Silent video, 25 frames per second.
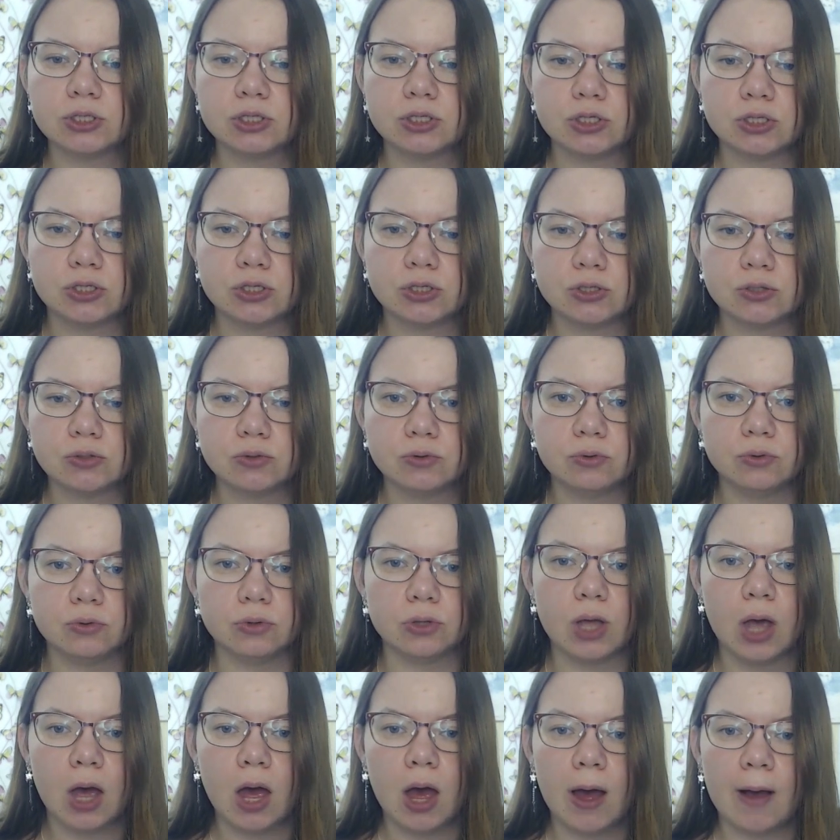
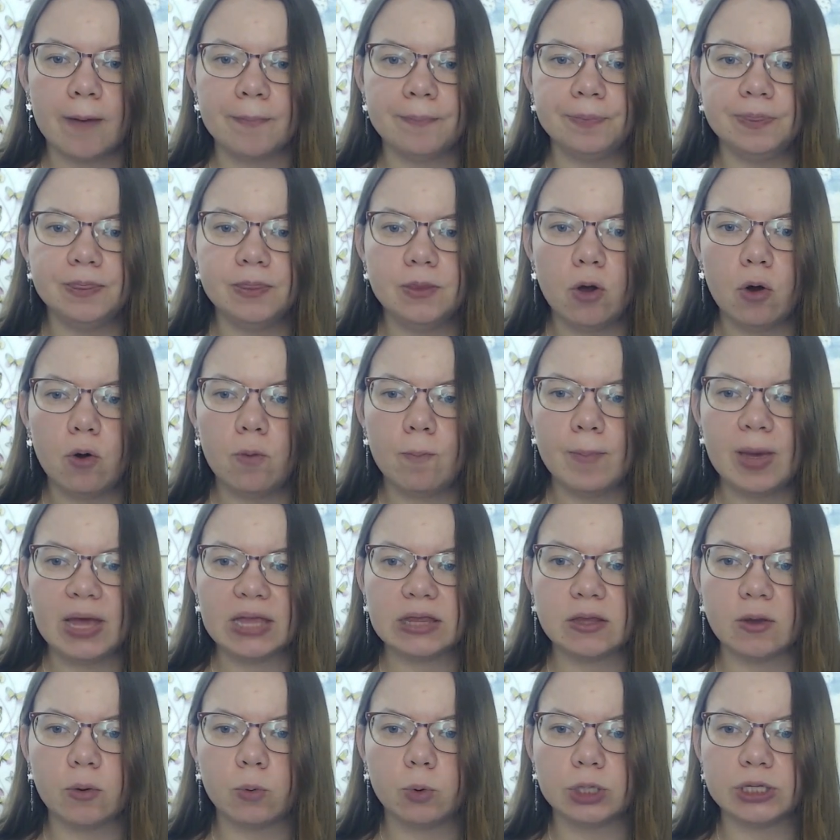soon. No
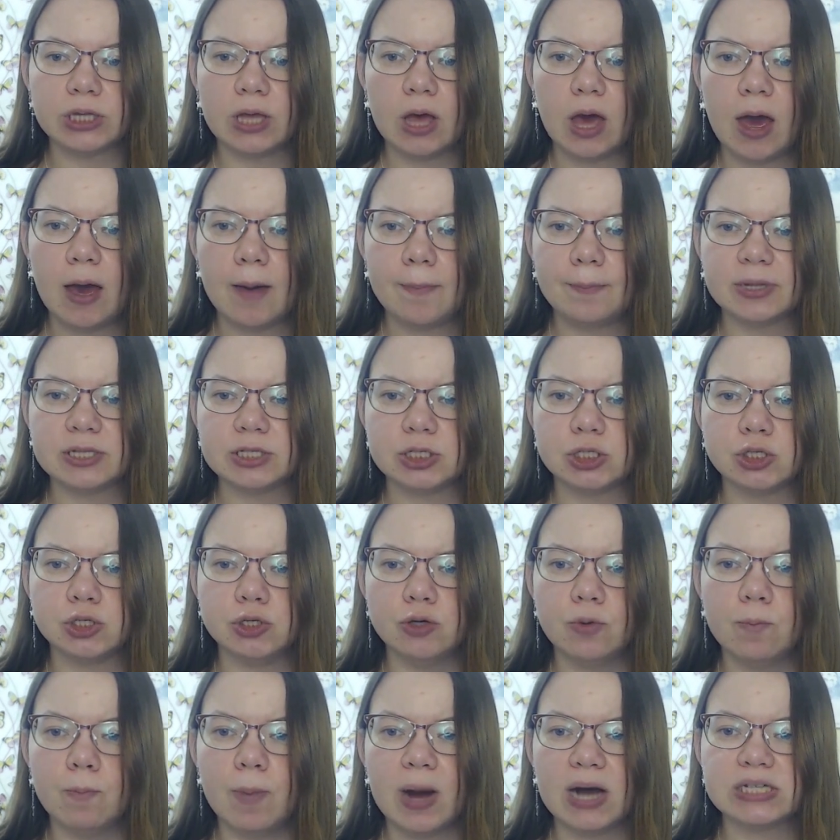matter what happens,
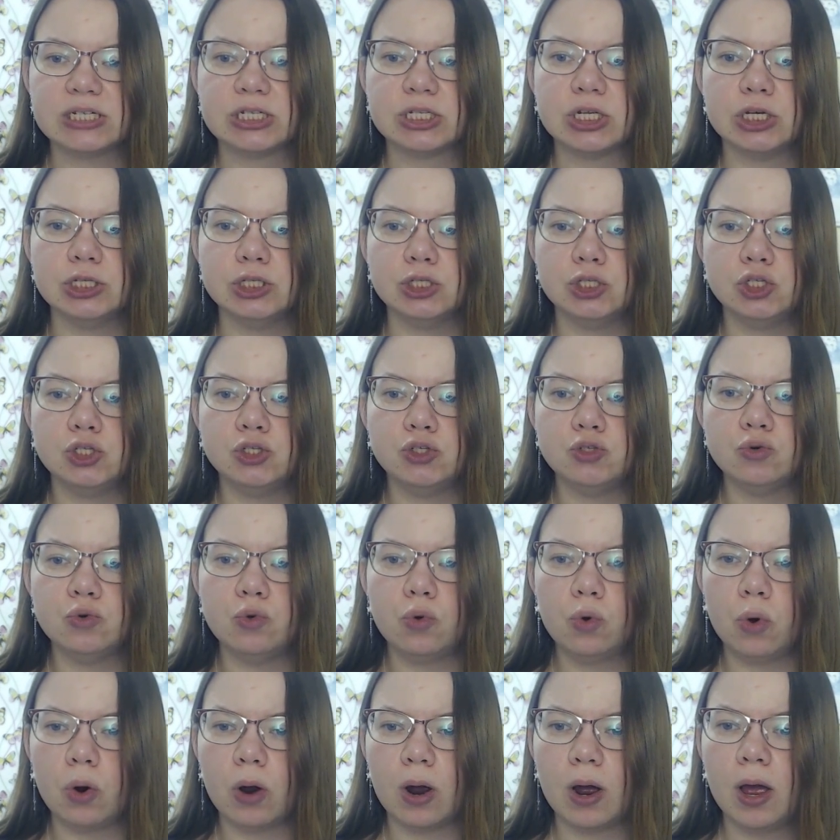you must
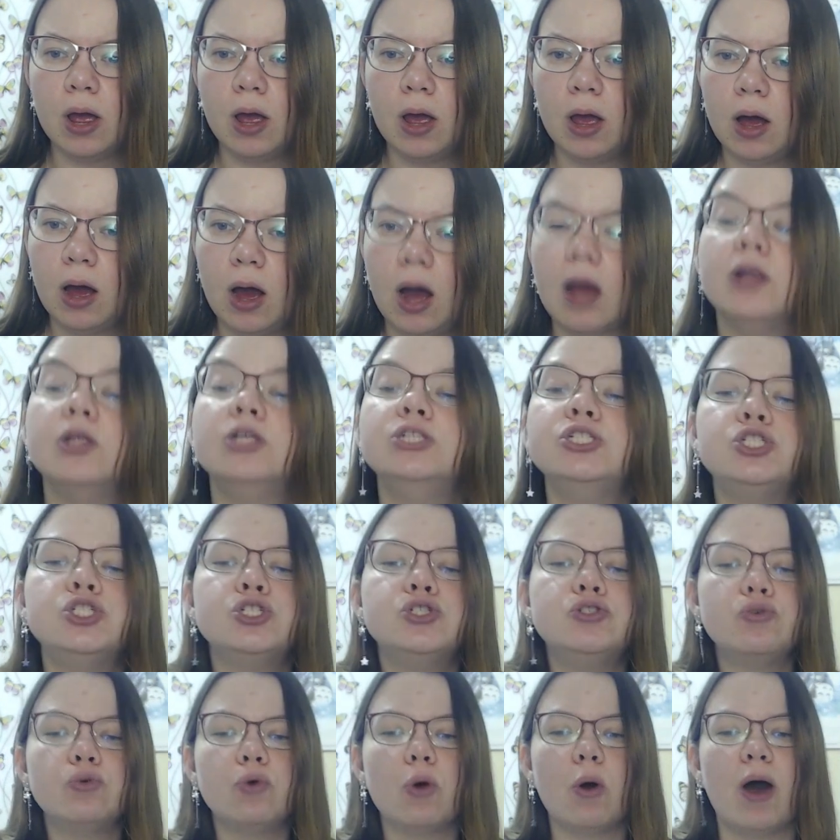endure.
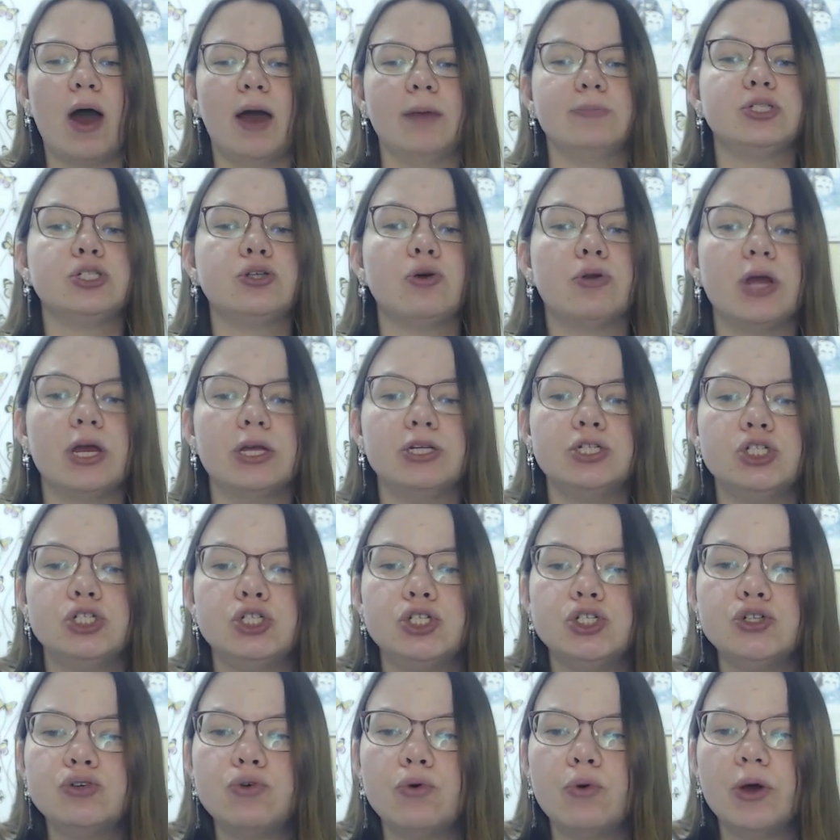Ensure
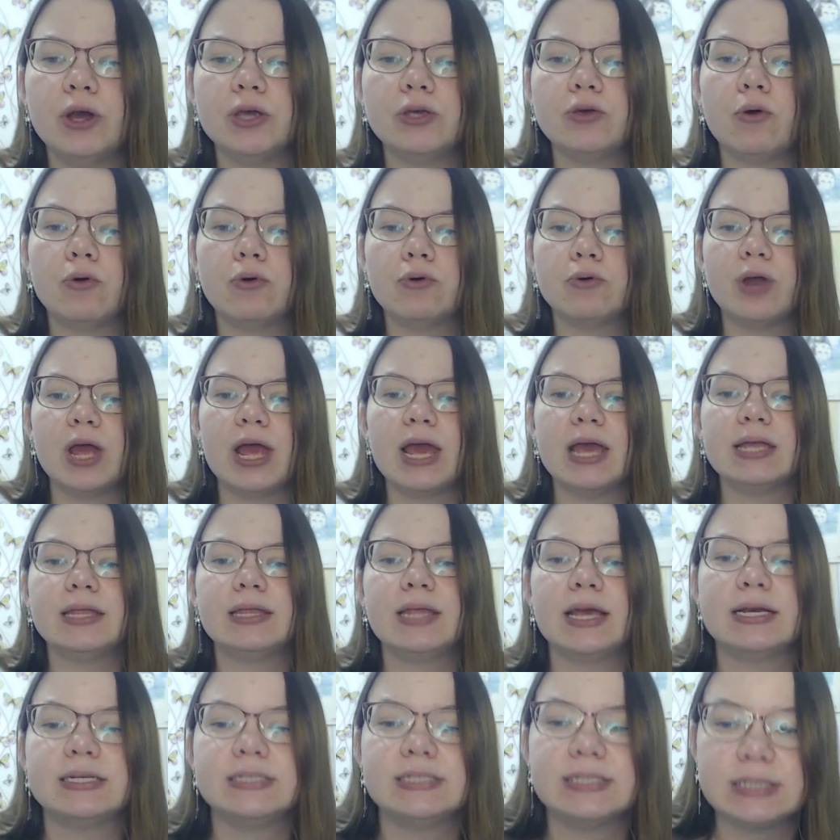your
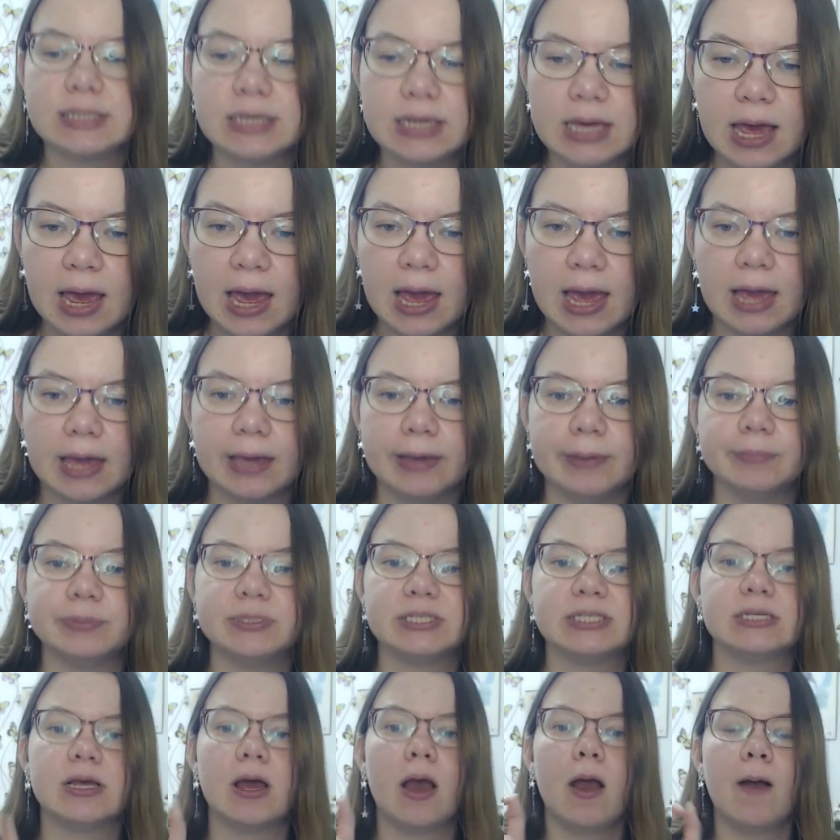creator
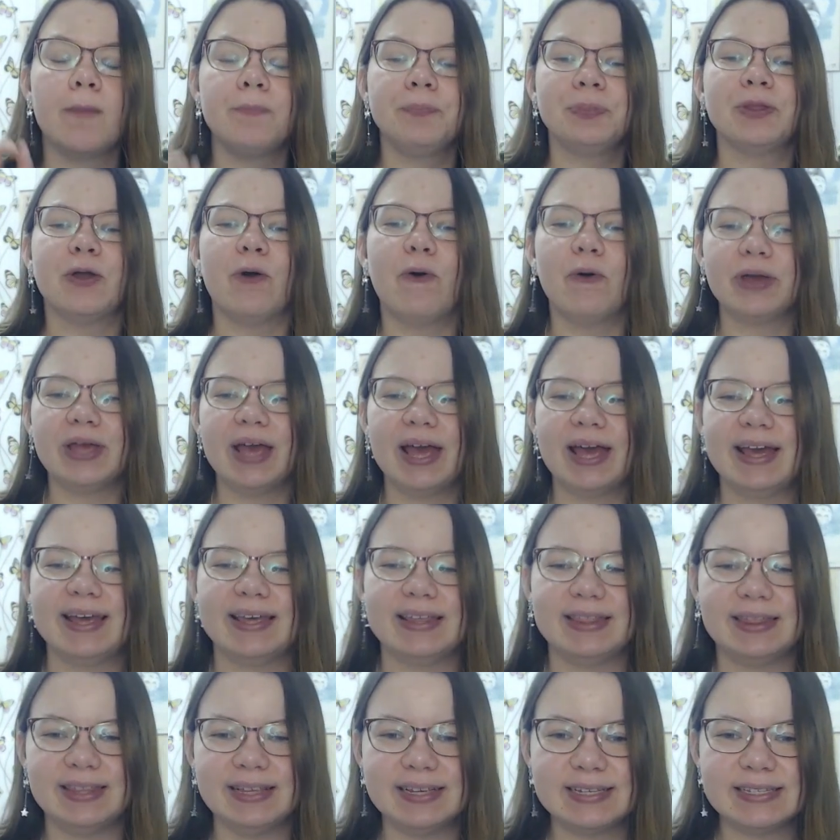escapes.
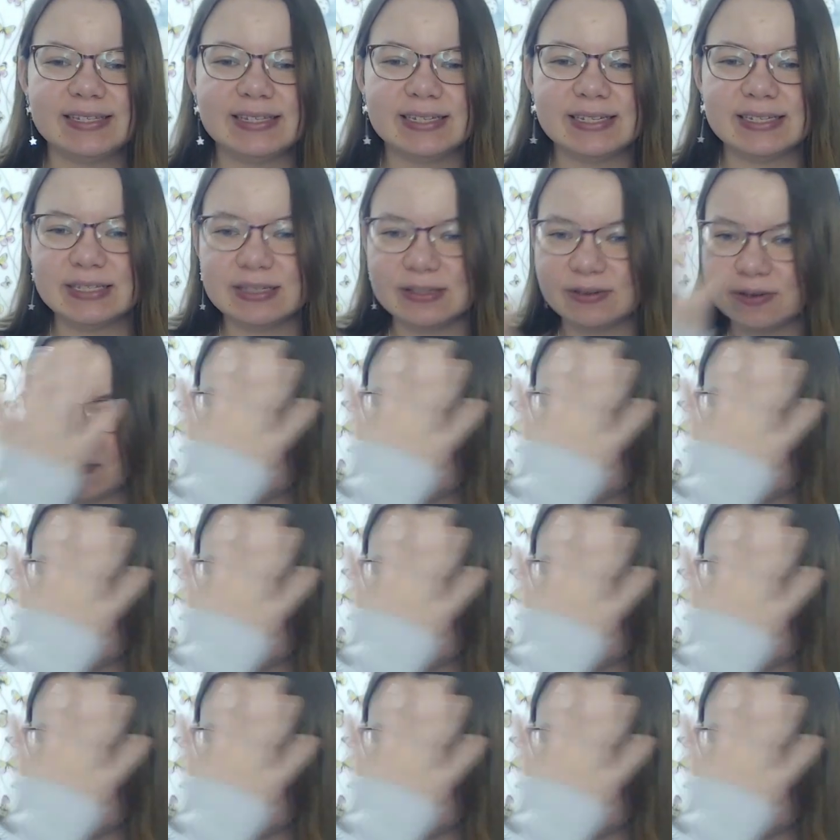Okay, this is